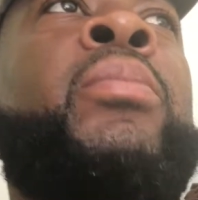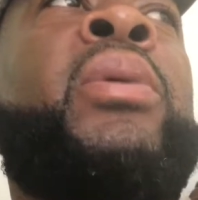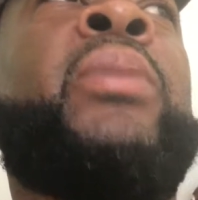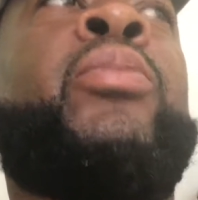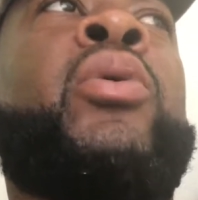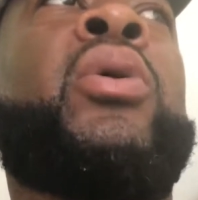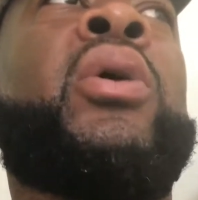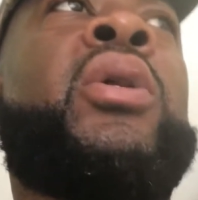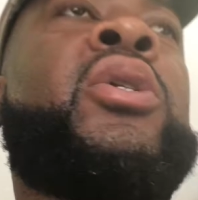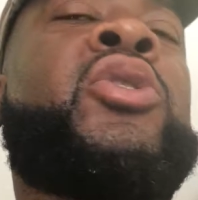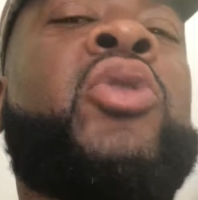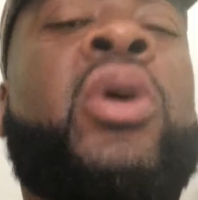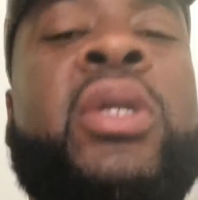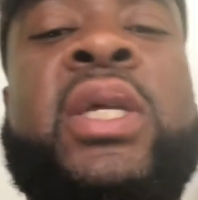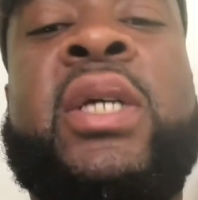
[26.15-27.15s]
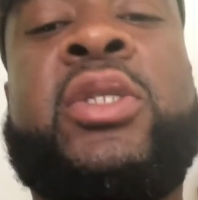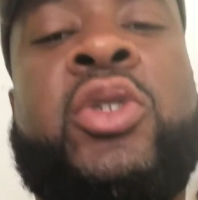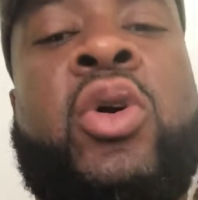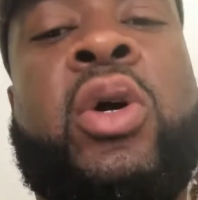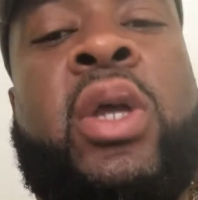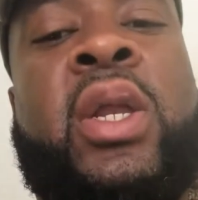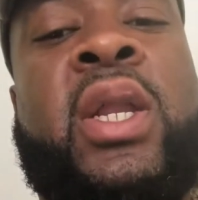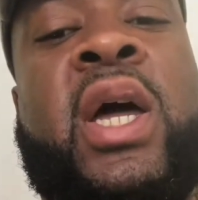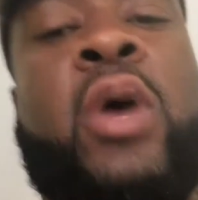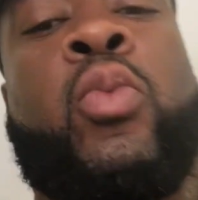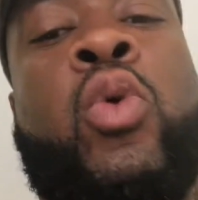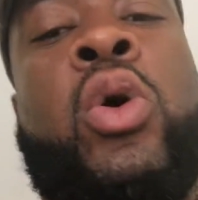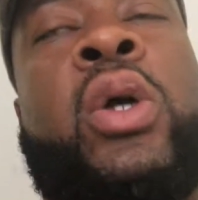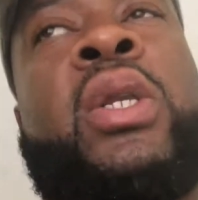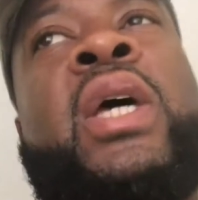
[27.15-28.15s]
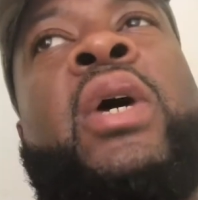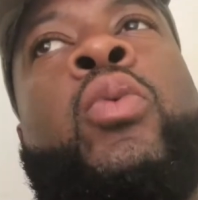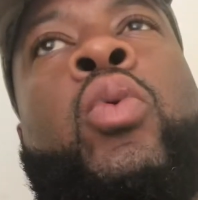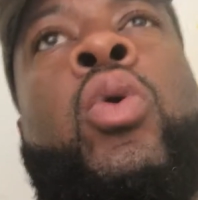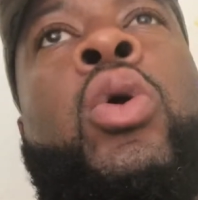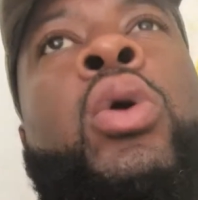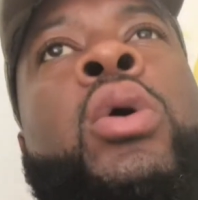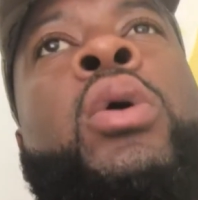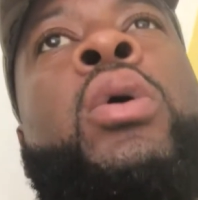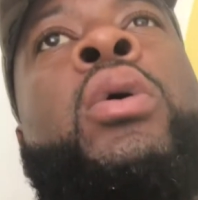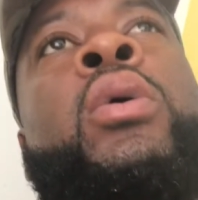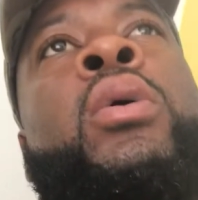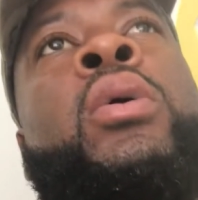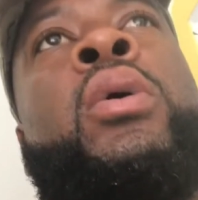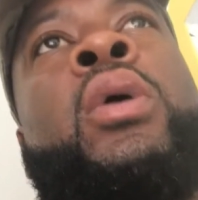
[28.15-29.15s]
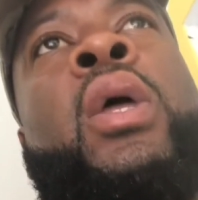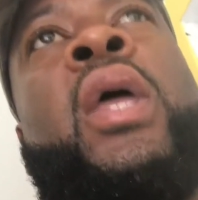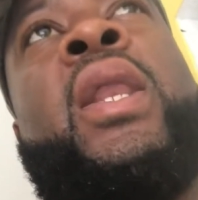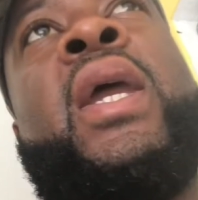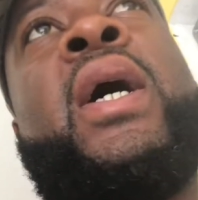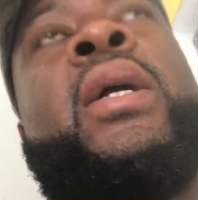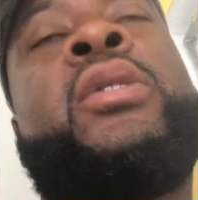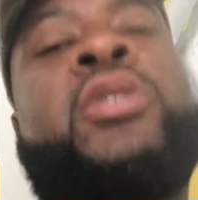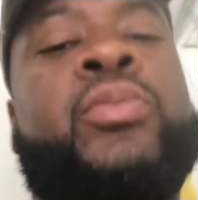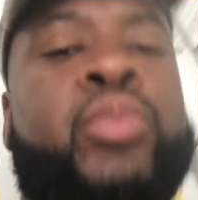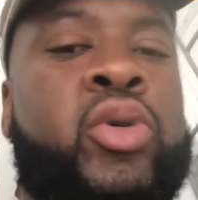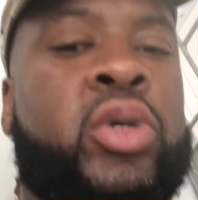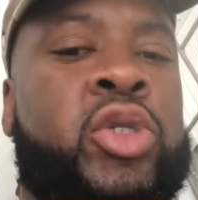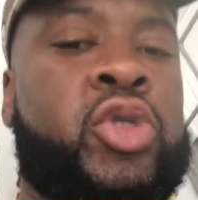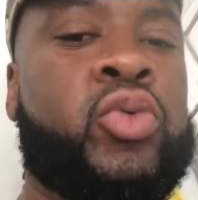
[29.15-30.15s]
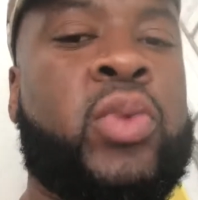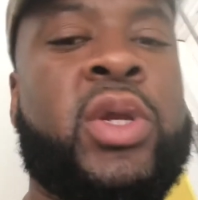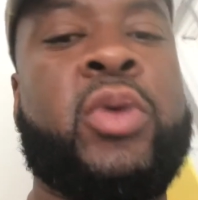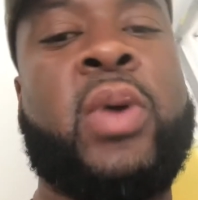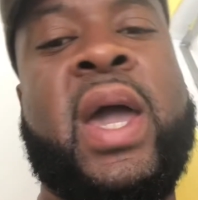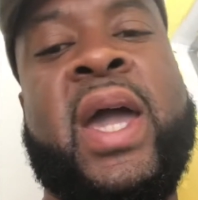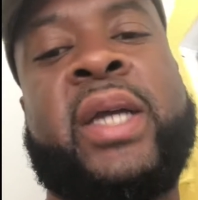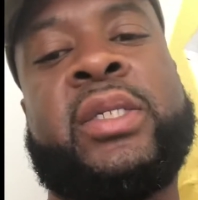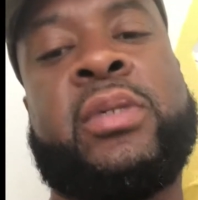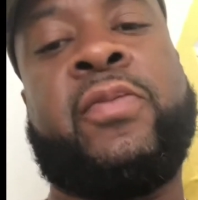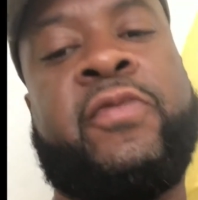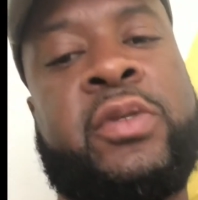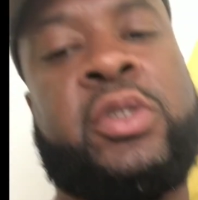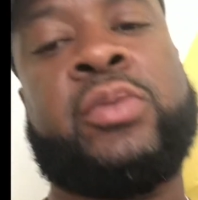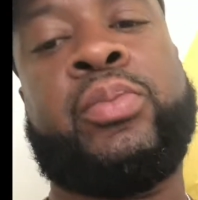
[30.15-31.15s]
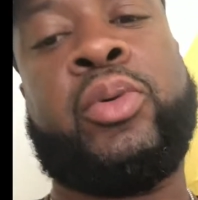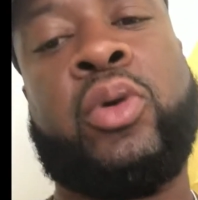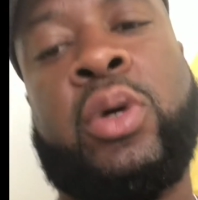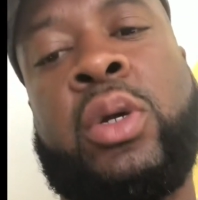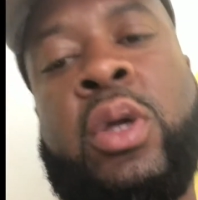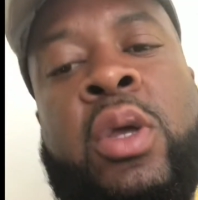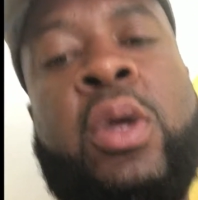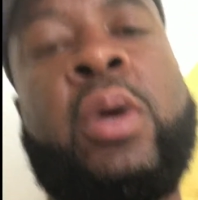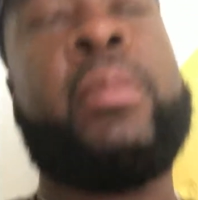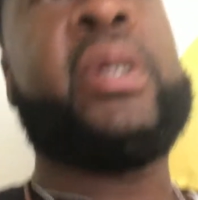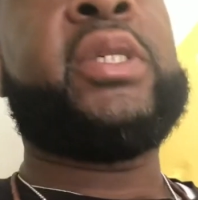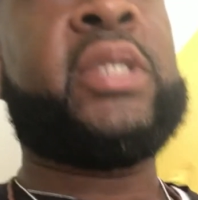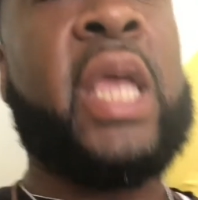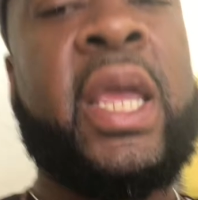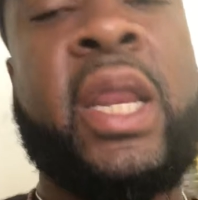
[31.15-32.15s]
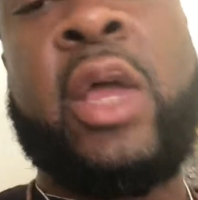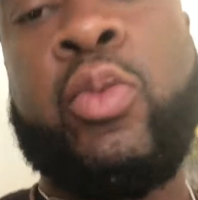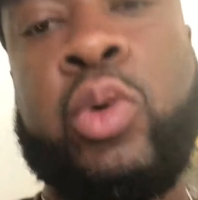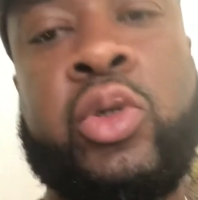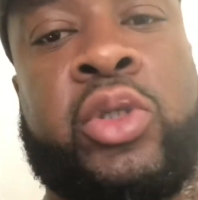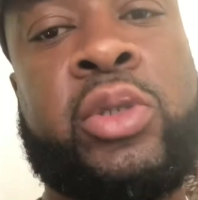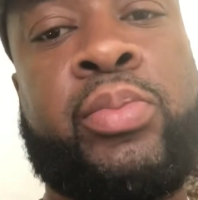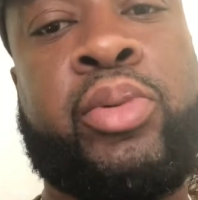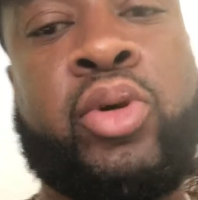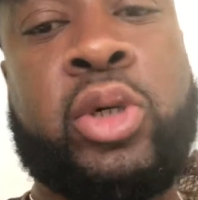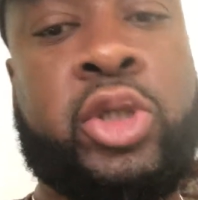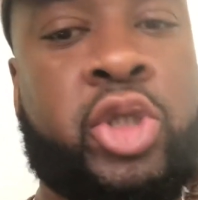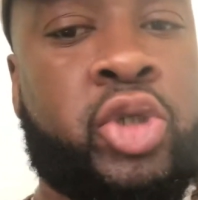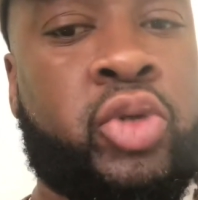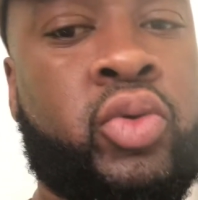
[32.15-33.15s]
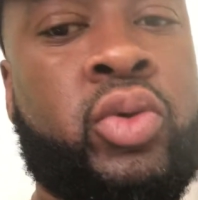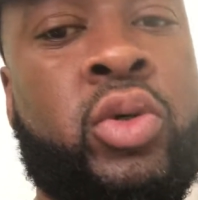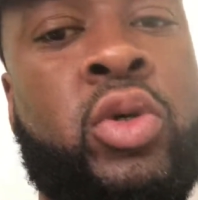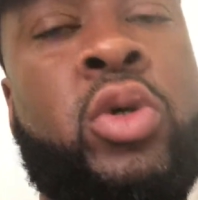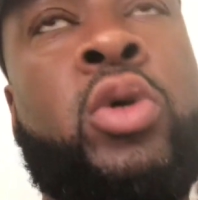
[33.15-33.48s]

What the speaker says: people are going to talk that talk and not walk that walk, and not support you when you ask them for support, but say they will support you.